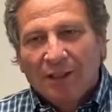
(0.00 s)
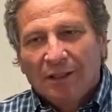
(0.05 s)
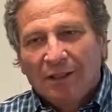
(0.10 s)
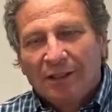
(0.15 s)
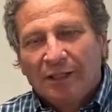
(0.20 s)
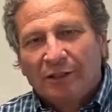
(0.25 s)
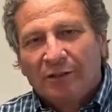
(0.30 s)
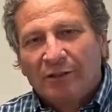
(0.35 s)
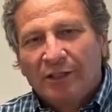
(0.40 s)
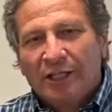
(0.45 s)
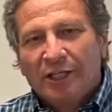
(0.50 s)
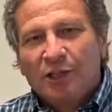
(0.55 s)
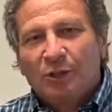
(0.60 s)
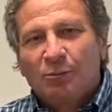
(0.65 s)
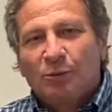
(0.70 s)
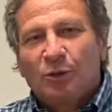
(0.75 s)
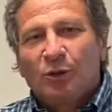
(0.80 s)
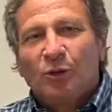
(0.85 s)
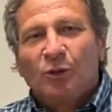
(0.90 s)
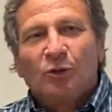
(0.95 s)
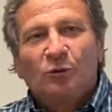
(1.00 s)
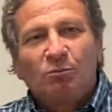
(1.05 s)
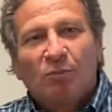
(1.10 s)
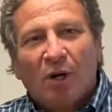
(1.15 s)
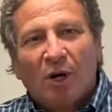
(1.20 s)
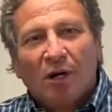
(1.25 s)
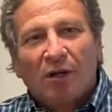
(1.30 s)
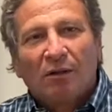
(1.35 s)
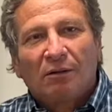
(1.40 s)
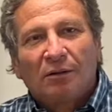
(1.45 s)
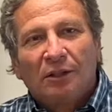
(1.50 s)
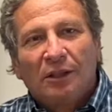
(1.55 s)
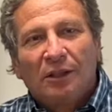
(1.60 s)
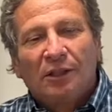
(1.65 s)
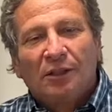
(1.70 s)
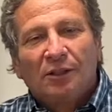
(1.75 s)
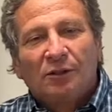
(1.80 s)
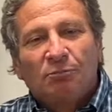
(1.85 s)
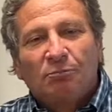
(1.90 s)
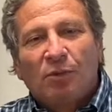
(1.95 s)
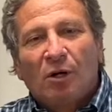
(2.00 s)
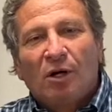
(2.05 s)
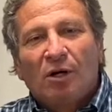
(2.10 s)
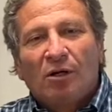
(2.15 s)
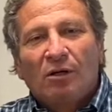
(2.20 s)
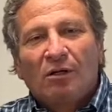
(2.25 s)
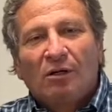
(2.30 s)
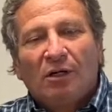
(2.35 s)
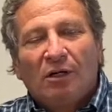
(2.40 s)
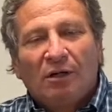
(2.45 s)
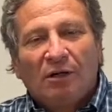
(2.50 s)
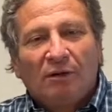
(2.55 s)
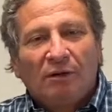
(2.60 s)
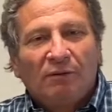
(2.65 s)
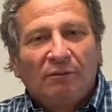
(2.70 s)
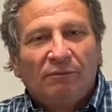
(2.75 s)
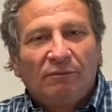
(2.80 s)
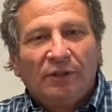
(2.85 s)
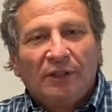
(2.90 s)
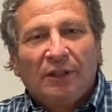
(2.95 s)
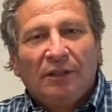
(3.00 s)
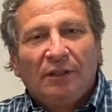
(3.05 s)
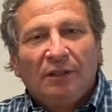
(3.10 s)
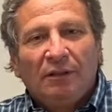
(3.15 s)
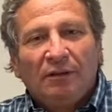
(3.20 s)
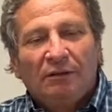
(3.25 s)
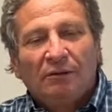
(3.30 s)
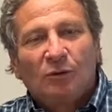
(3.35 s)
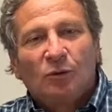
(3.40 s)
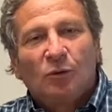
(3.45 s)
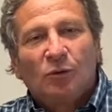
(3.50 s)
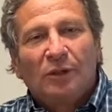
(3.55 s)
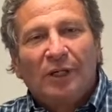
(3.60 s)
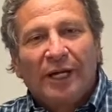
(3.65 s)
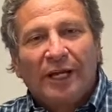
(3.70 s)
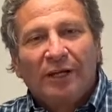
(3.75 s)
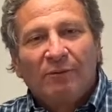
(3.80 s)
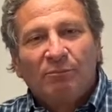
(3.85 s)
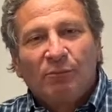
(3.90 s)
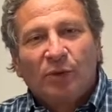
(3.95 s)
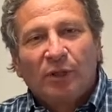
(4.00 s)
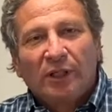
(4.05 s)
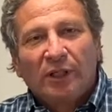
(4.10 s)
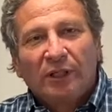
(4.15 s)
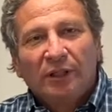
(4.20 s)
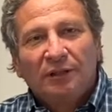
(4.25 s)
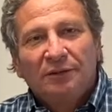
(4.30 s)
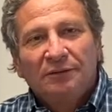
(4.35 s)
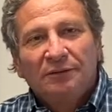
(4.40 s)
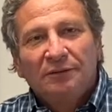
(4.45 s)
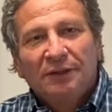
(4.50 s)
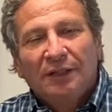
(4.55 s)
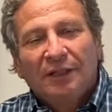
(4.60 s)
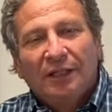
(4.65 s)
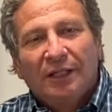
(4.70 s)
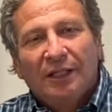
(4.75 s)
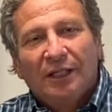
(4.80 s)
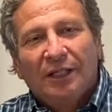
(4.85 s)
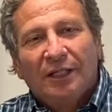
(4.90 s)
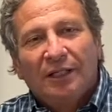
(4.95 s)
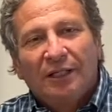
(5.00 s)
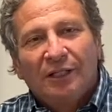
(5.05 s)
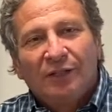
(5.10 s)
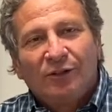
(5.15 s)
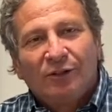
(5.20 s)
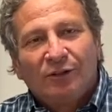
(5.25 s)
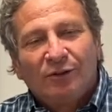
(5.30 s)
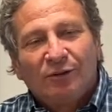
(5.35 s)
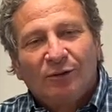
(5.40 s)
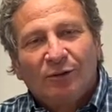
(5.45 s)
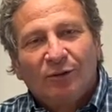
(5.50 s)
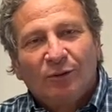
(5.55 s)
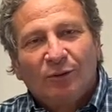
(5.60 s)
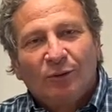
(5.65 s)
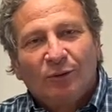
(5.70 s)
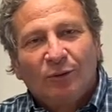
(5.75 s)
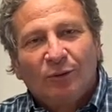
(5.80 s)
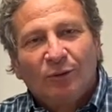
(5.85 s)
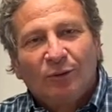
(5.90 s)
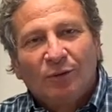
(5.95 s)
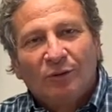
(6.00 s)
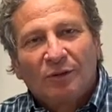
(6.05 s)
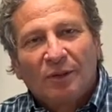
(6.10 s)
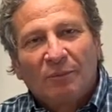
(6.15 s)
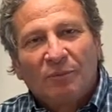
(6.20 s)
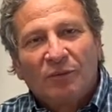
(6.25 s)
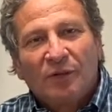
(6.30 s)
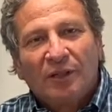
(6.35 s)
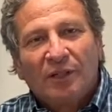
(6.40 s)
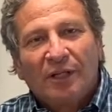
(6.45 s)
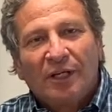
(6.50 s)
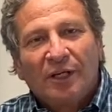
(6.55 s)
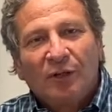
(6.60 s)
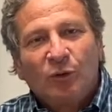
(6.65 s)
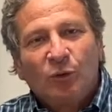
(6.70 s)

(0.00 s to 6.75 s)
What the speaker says: The acceptable use policy is part of the school handbook, in addition to something that